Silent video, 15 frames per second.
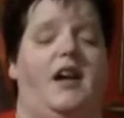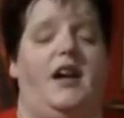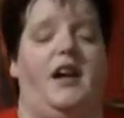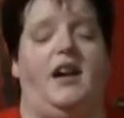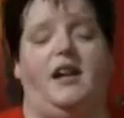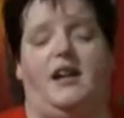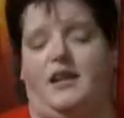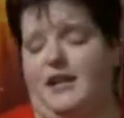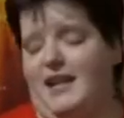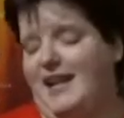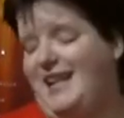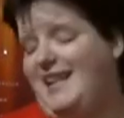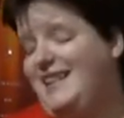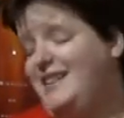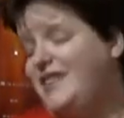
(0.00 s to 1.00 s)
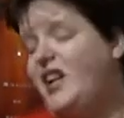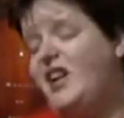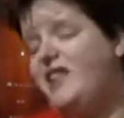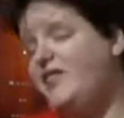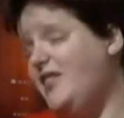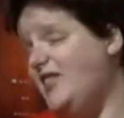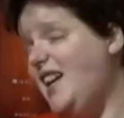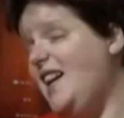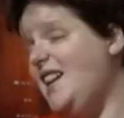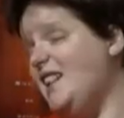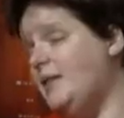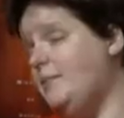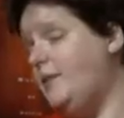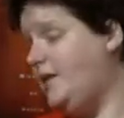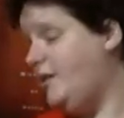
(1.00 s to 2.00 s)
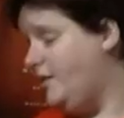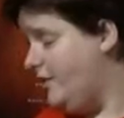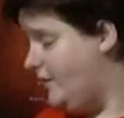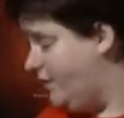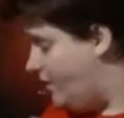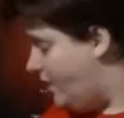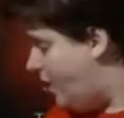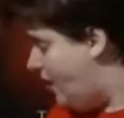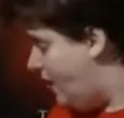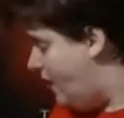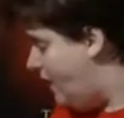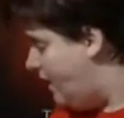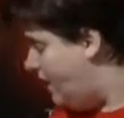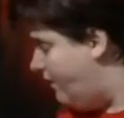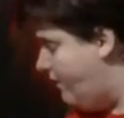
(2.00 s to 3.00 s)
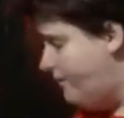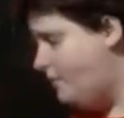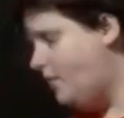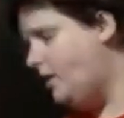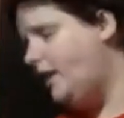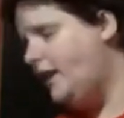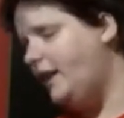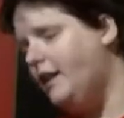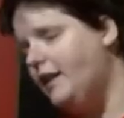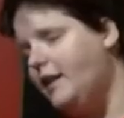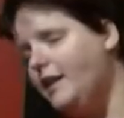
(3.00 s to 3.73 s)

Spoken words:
And it's kind of sad because I love my